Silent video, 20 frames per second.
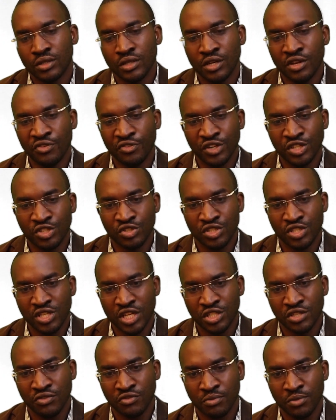different
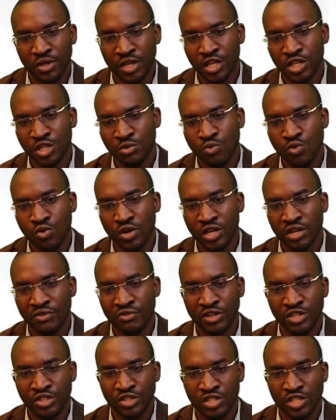transaction from the cash book and
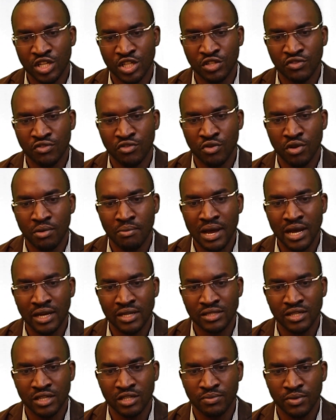different transaction from your bank
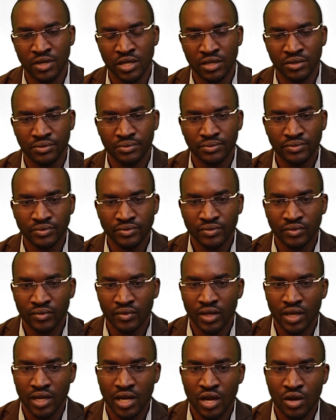statement.
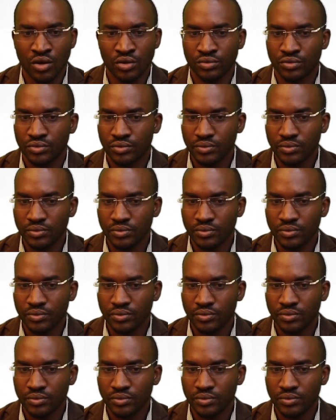Now